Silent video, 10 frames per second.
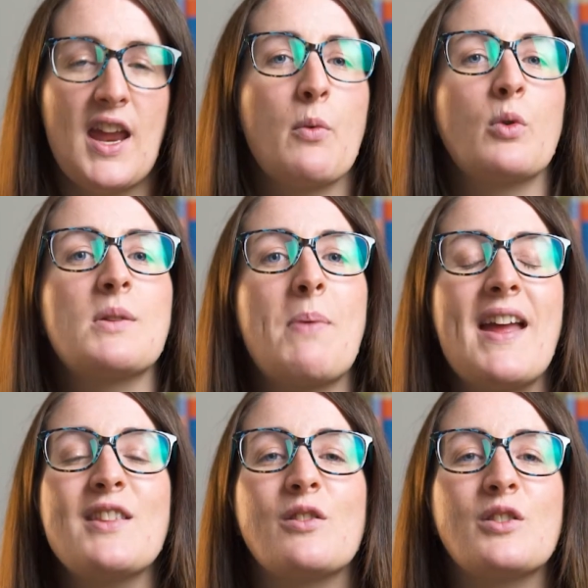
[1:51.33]
It will
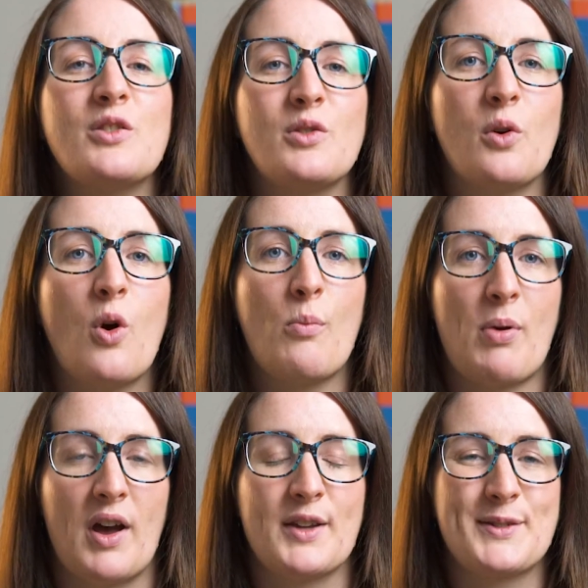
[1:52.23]
depend on your
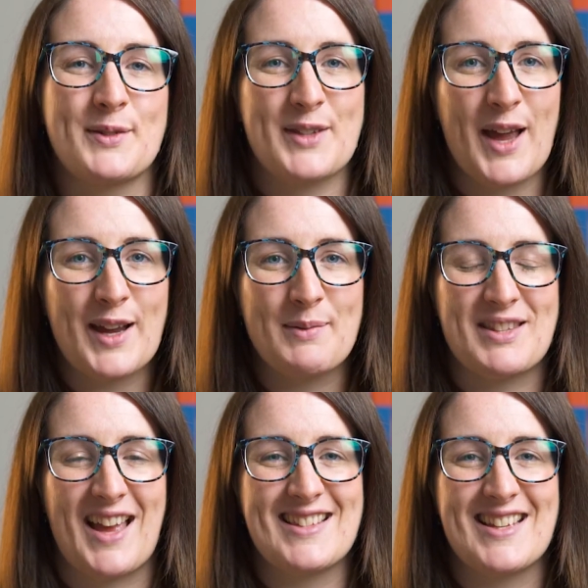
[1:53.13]
personal
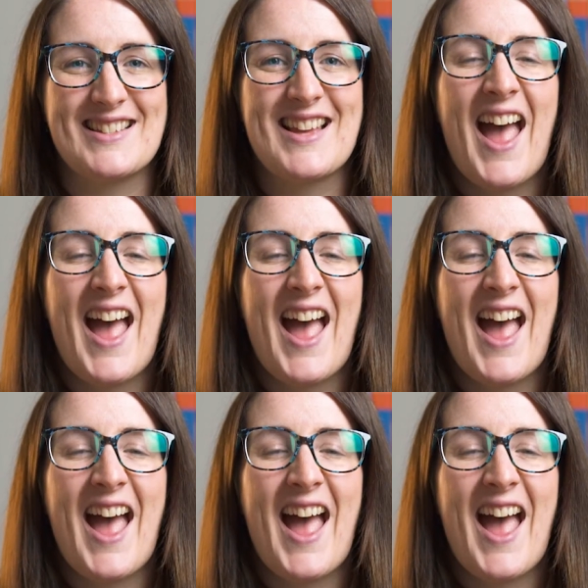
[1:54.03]
circumstances.